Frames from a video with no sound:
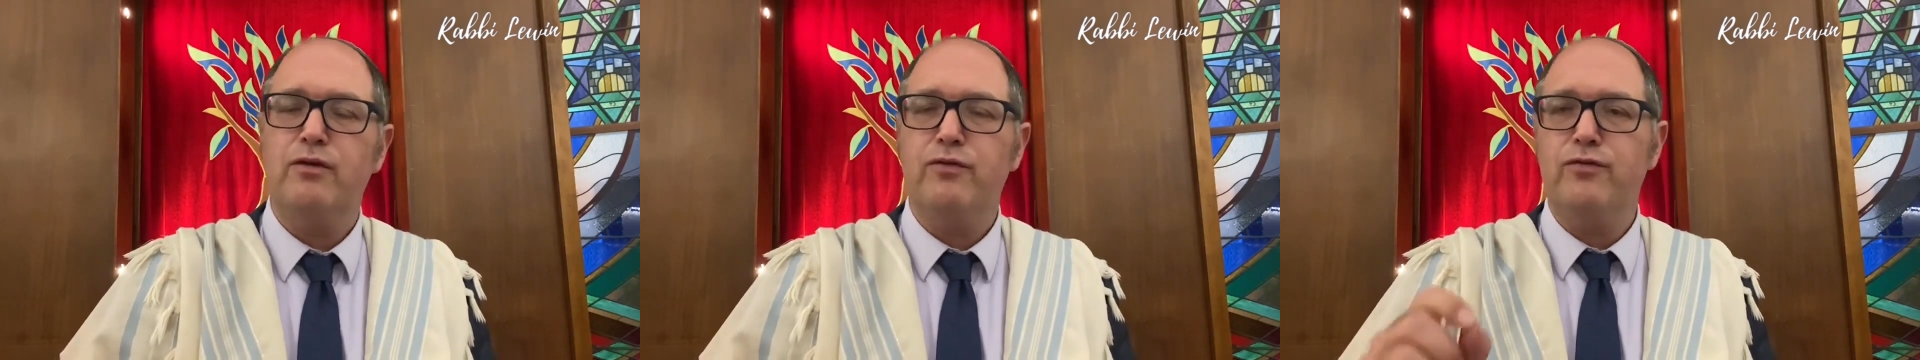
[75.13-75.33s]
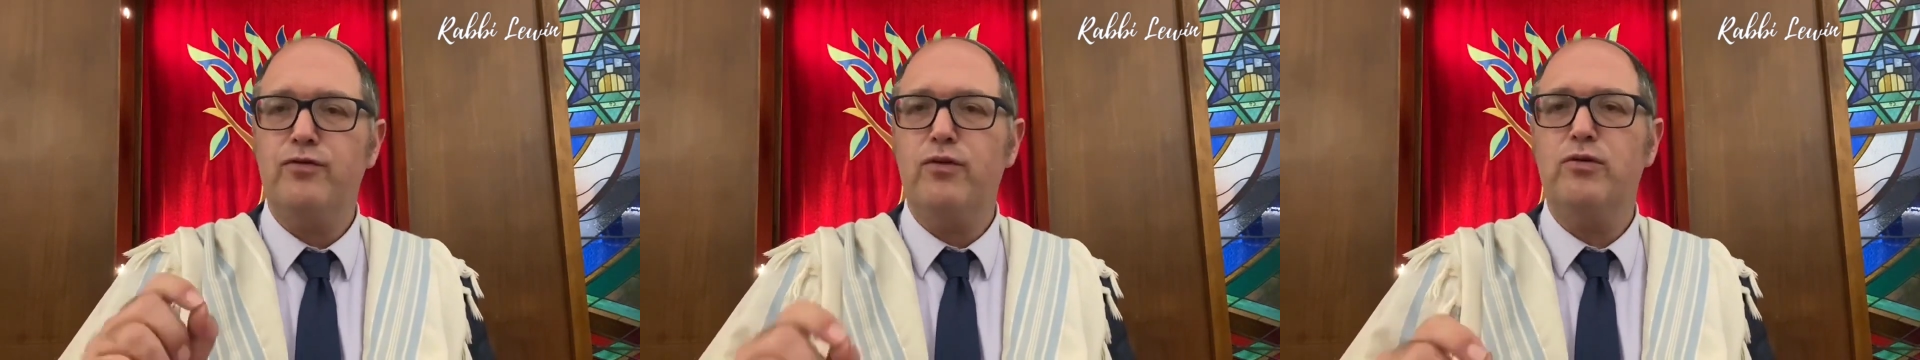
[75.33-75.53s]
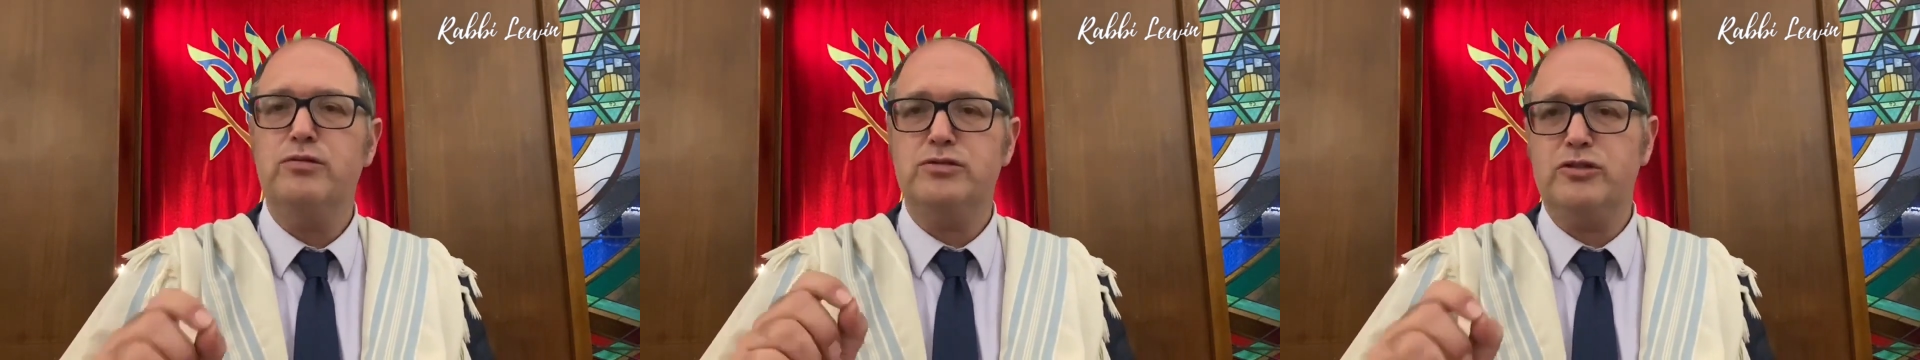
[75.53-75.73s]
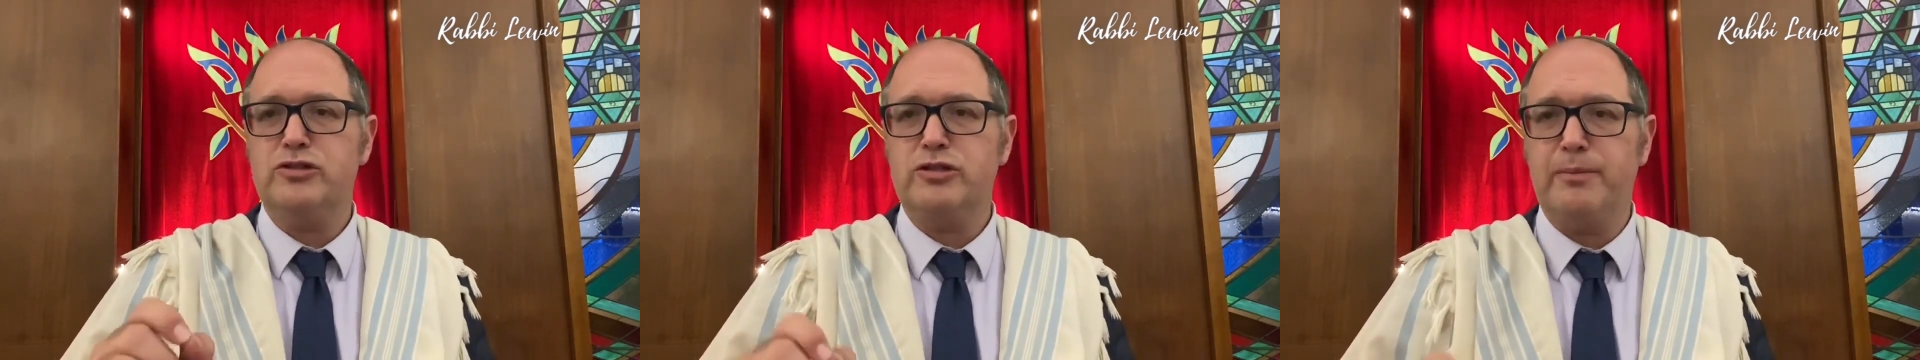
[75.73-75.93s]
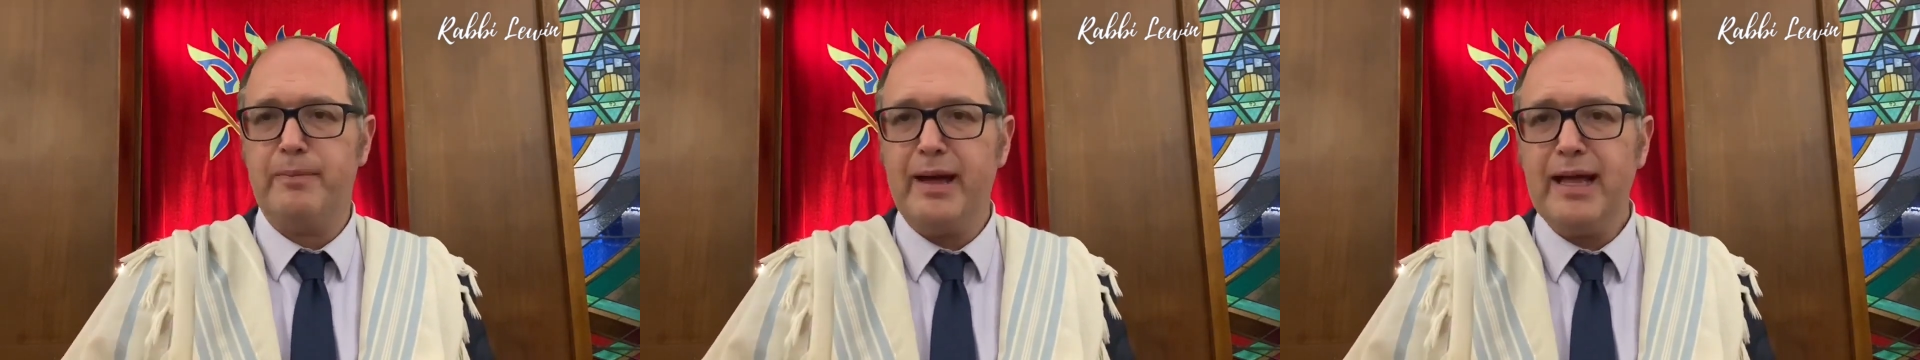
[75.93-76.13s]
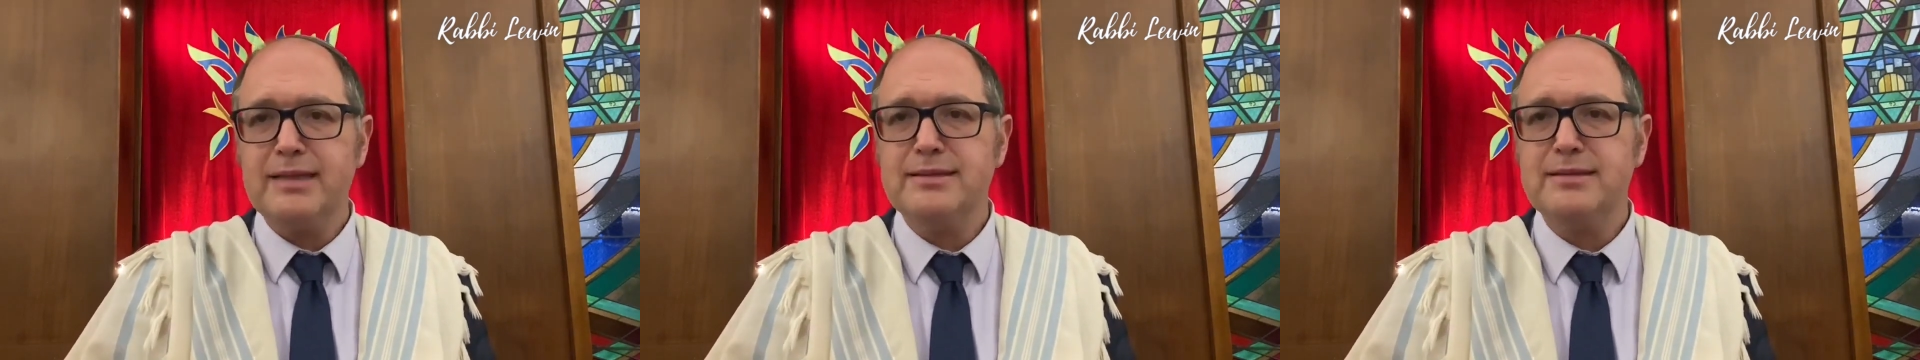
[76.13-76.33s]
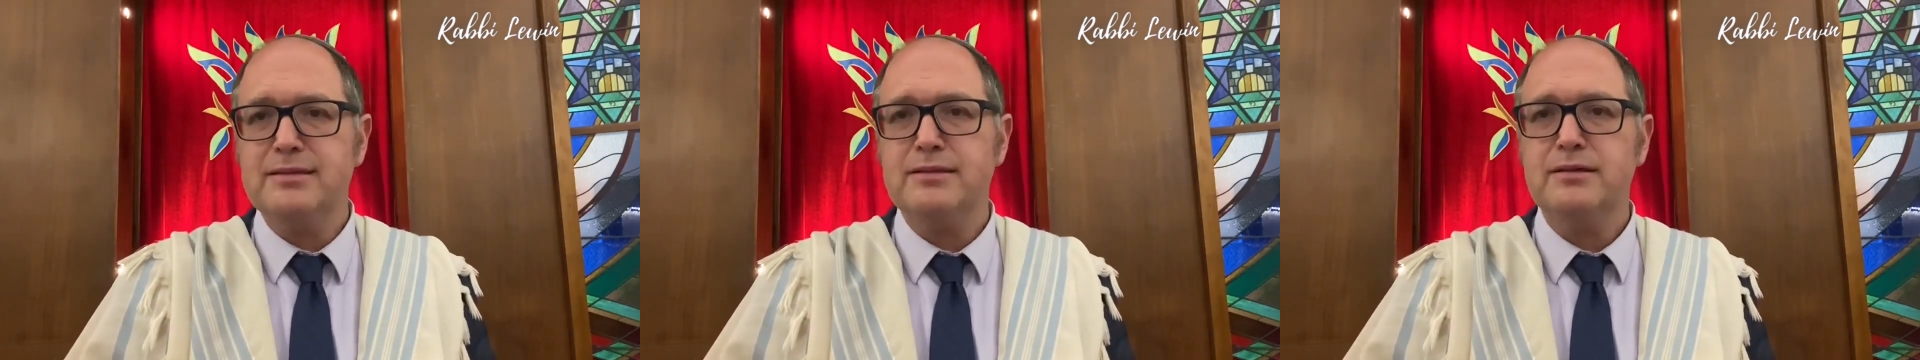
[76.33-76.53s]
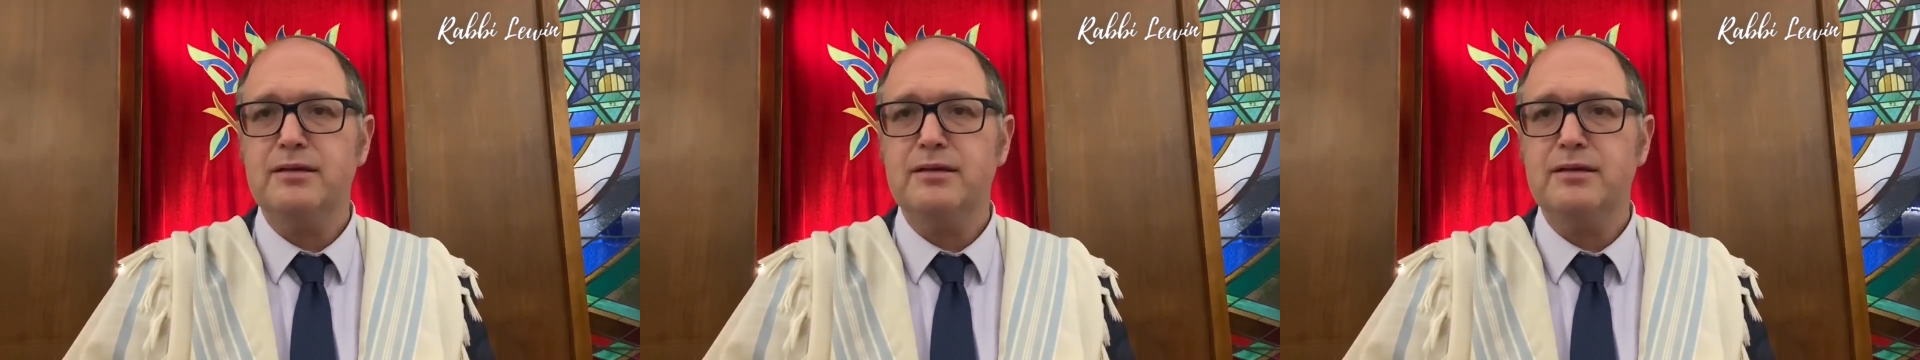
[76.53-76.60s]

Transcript: falls on Shabbat,